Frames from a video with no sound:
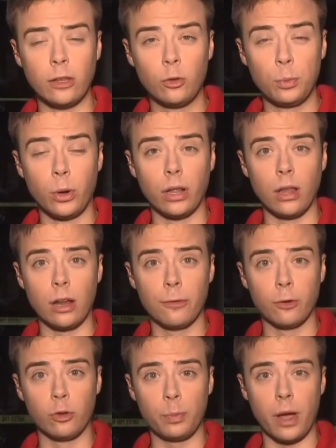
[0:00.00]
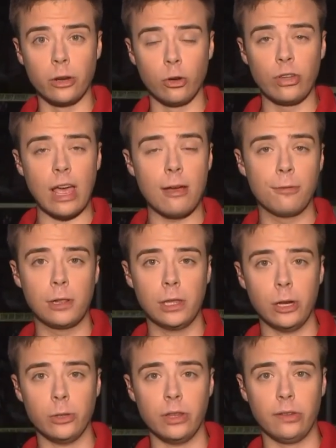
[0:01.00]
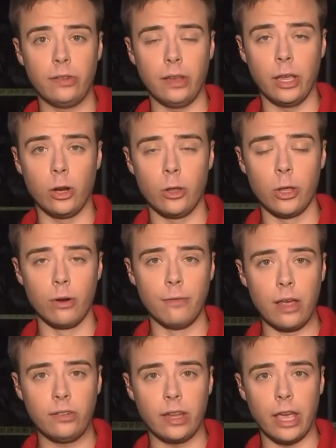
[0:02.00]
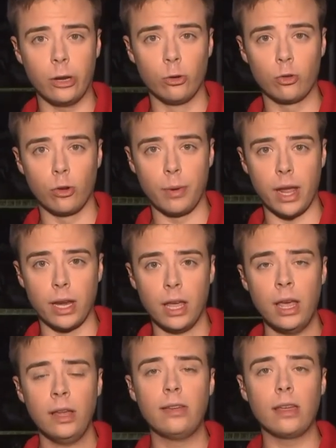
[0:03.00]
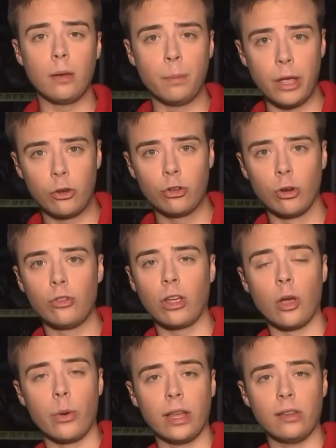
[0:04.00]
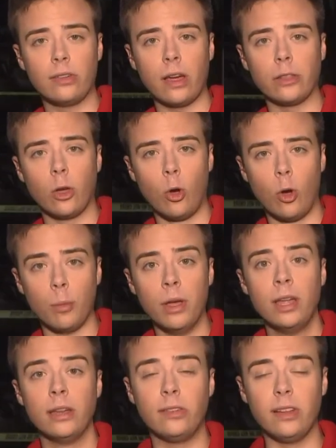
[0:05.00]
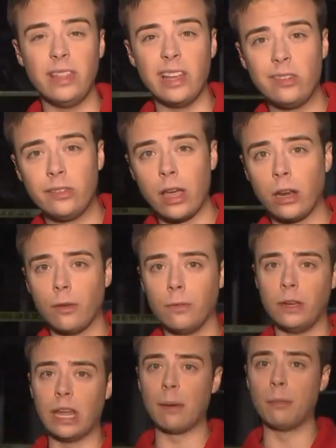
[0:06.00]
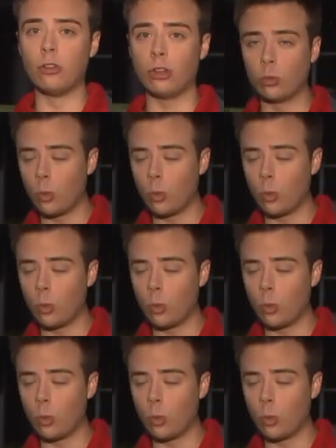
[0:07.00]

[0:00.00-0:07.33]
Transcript: At this point, a lot of responders have cleared the scene, although investigators remain taking pictures and going inside the home to see the extent of the damage.